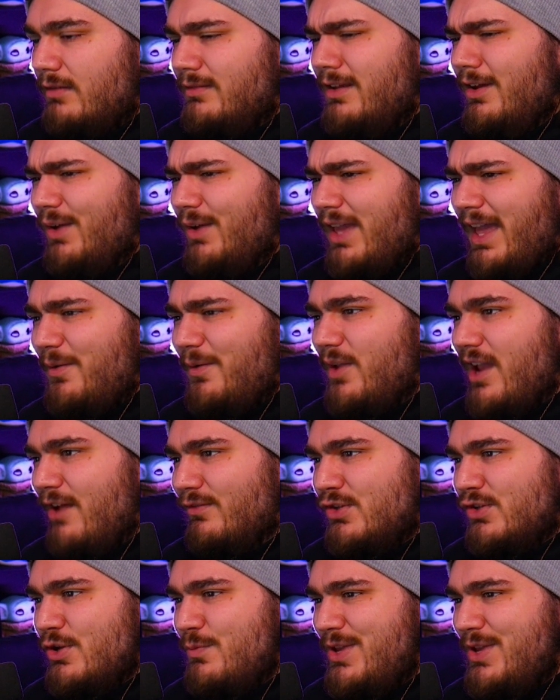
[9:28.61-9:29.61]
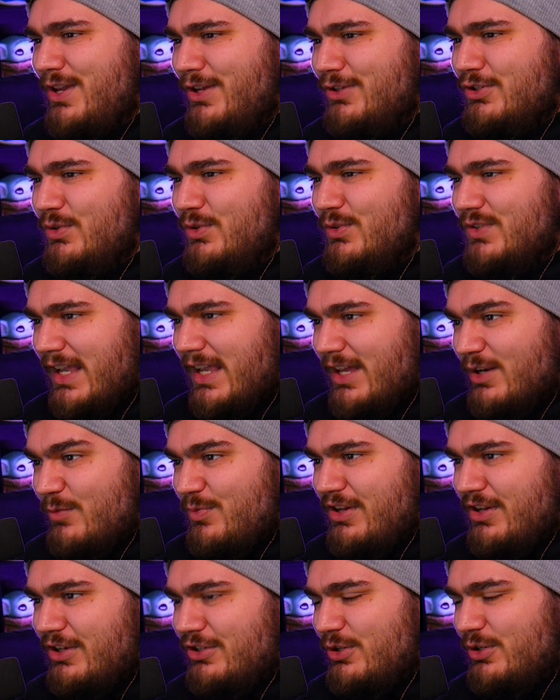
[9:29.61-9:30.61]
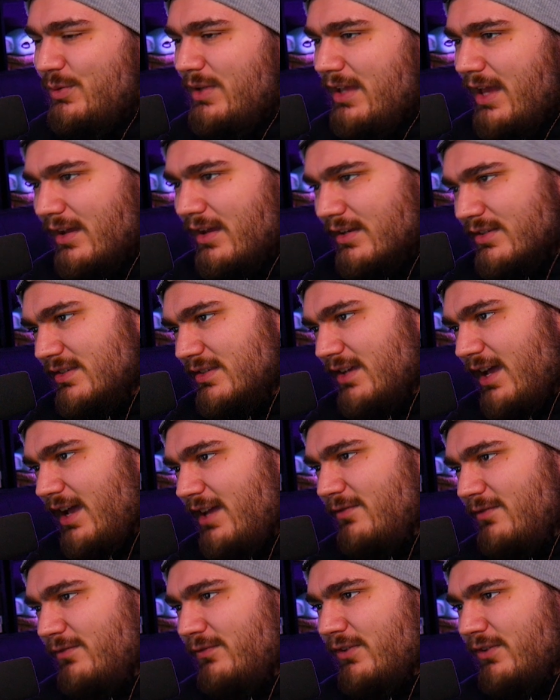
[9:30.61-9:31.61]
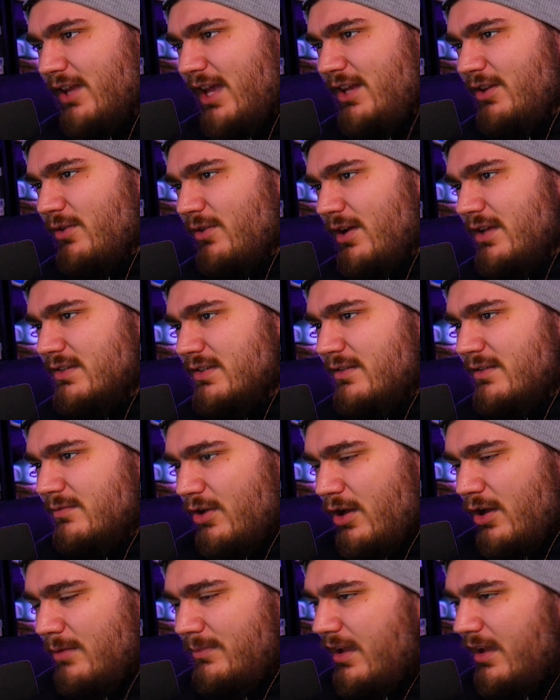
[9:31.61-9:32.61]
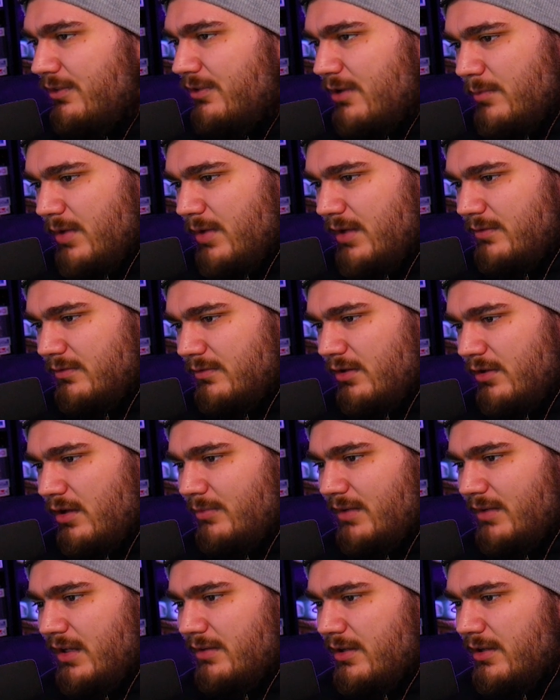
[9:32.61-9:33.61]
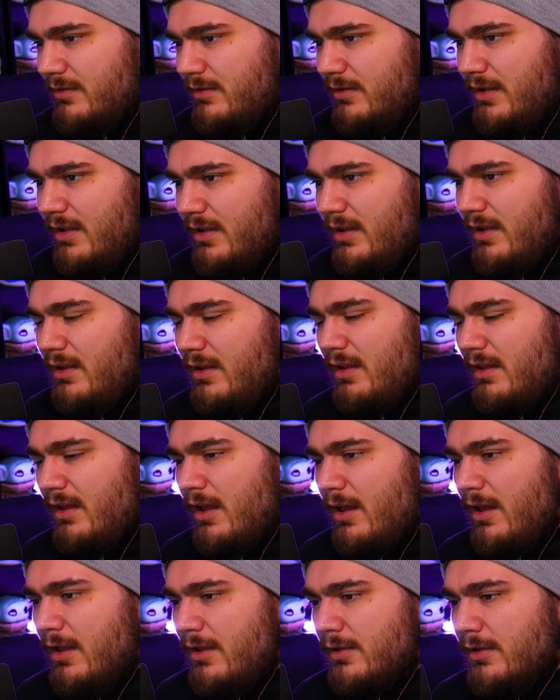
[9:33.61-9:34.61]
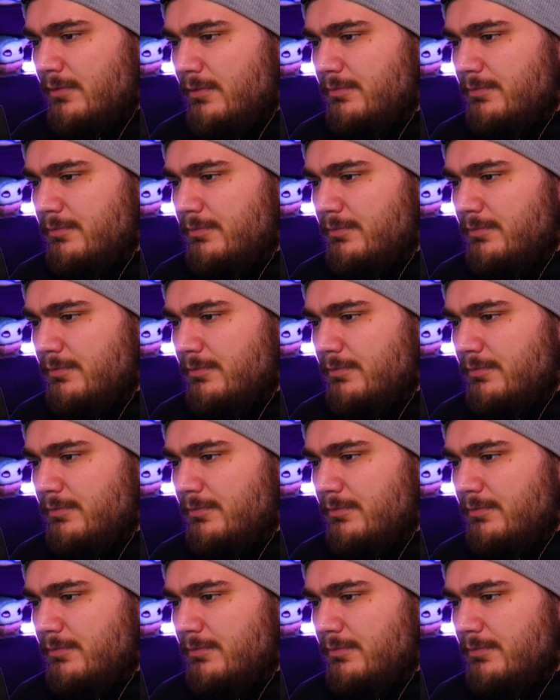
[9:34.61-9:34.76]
Okay, we have 2 Pikachus and a Pikachu EX. Kind of crazy. Calm down there, bud. Calm down there. I